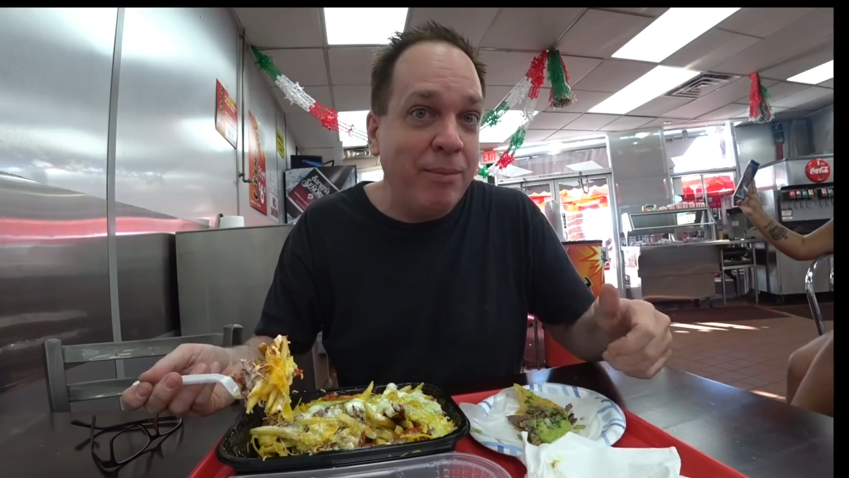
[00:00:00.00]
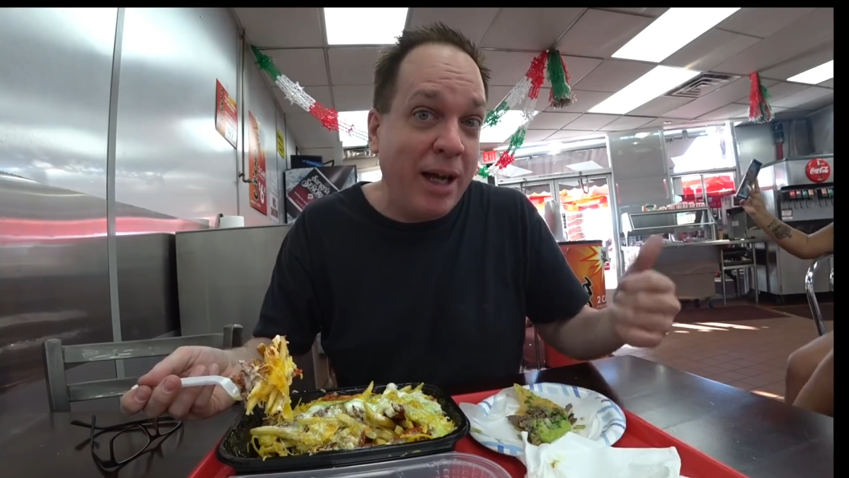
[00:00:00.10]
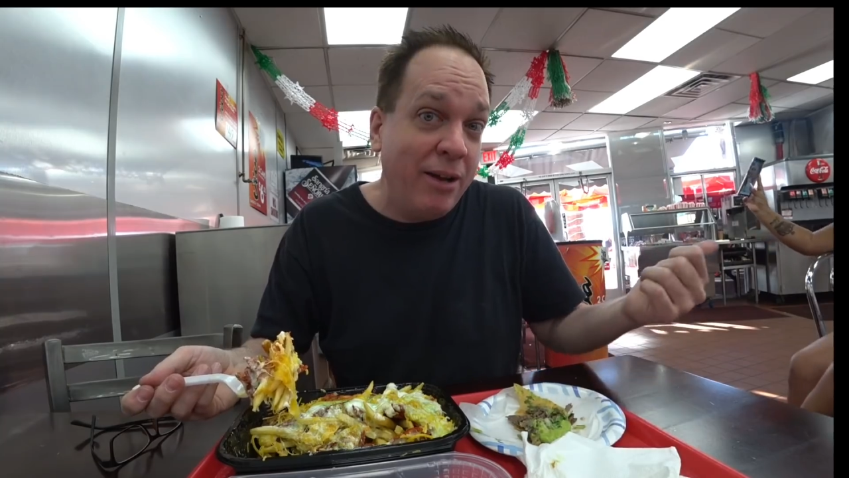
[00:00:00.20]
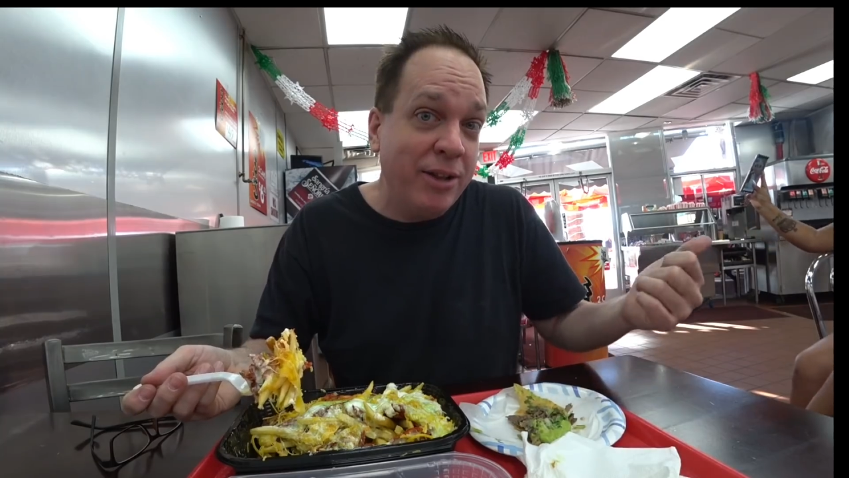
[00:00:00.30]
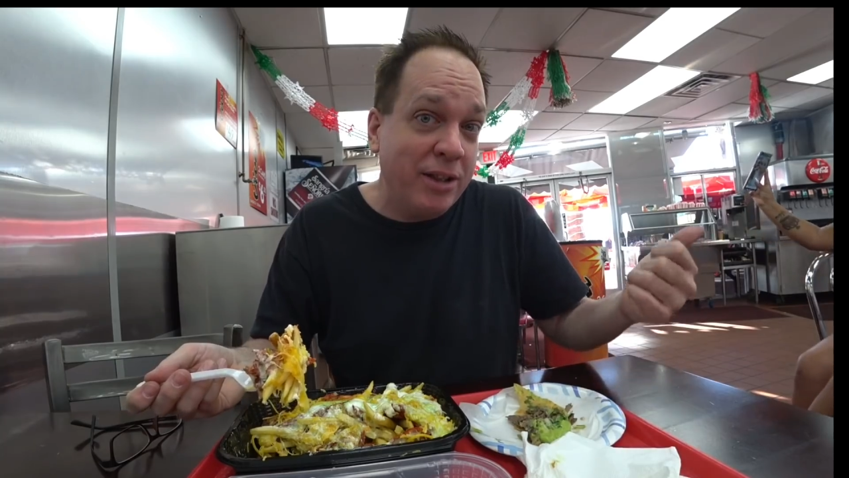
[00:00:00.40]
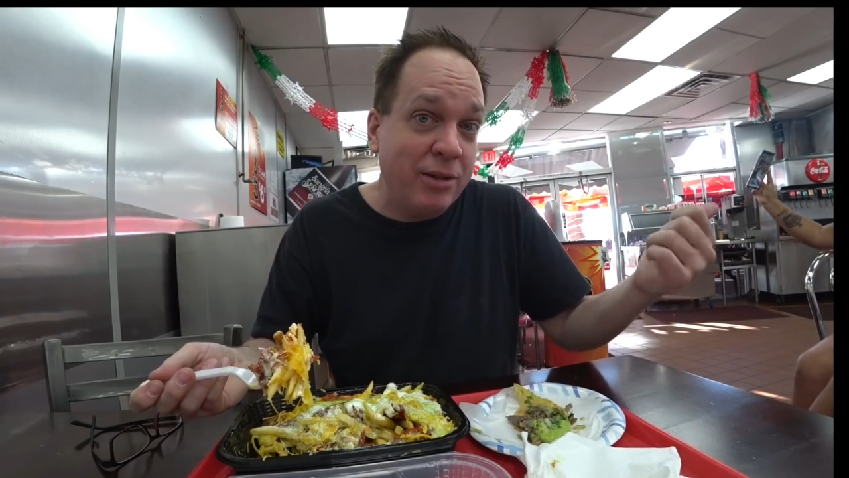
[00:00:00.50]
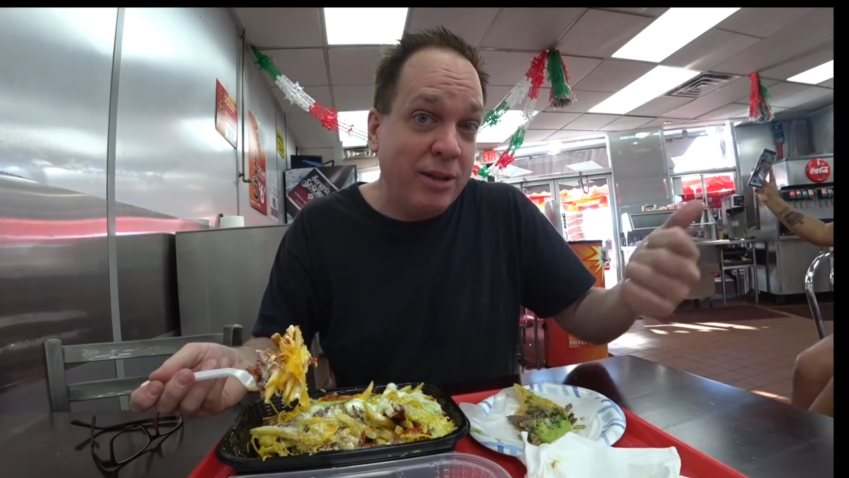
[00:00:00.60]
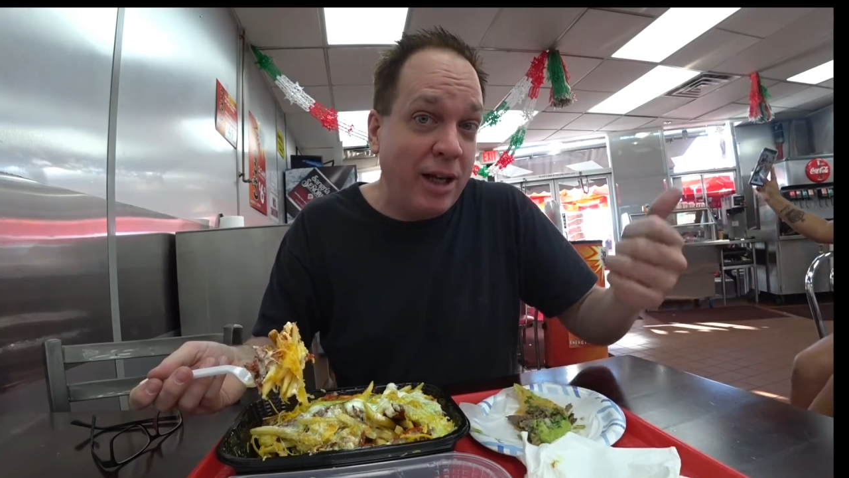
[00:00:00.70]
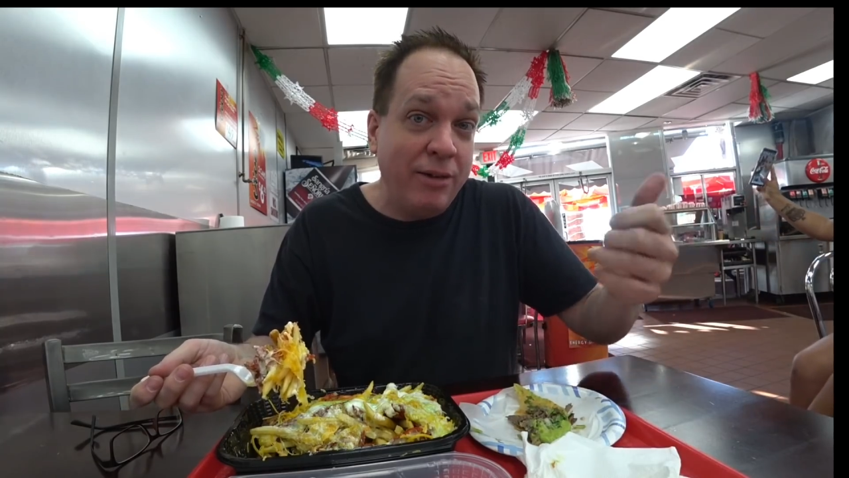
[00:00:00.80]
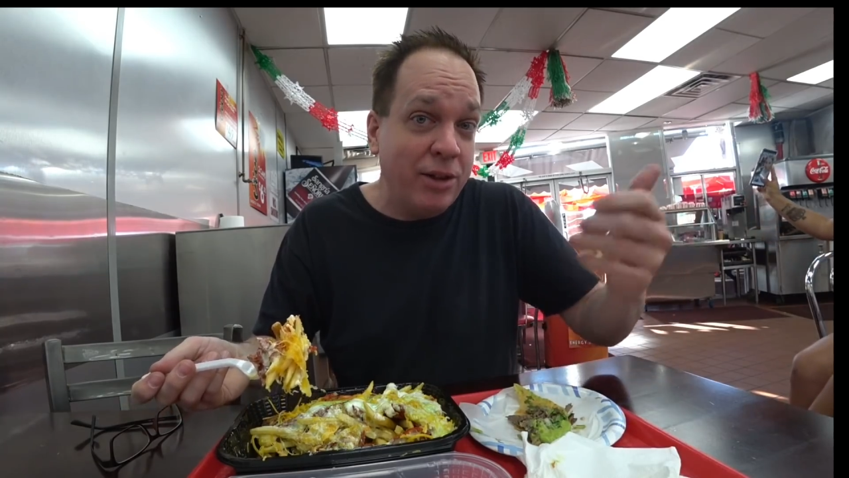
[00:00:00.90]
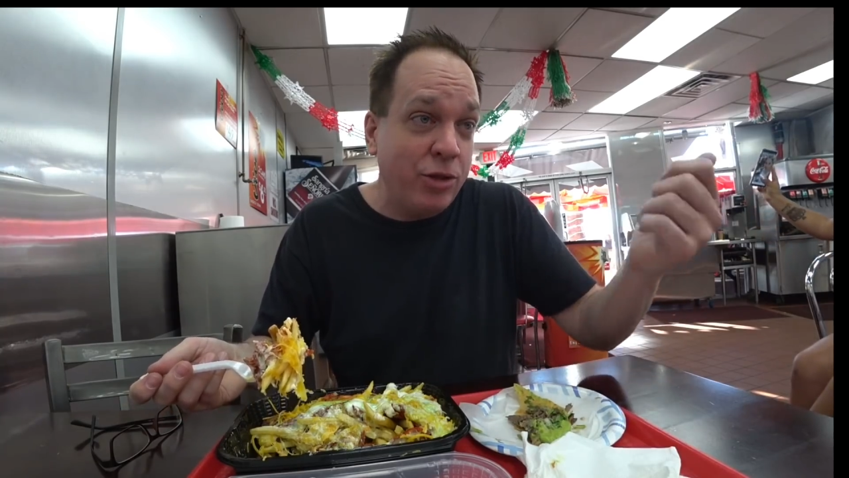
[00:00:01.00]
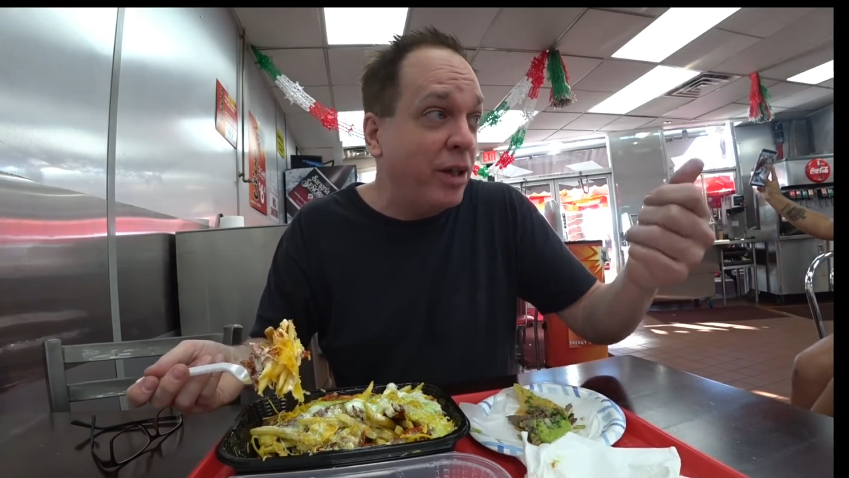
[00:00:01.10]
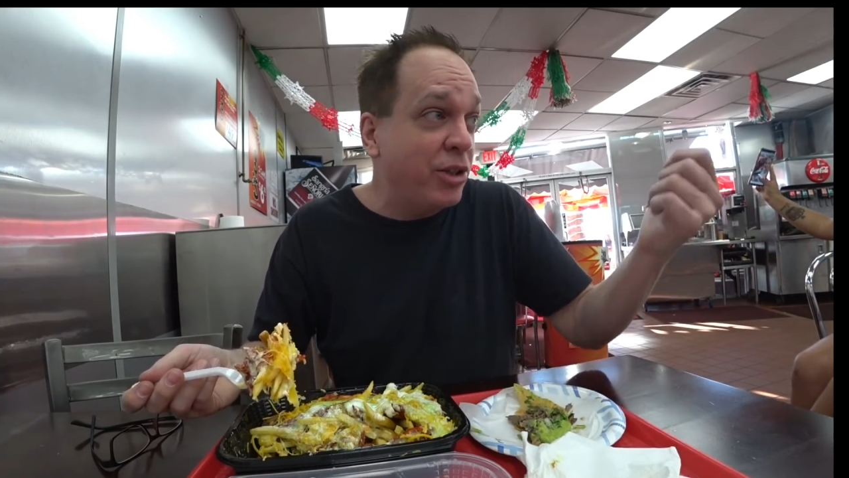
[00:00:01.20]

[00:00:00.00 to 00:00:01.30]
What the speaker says: down the street.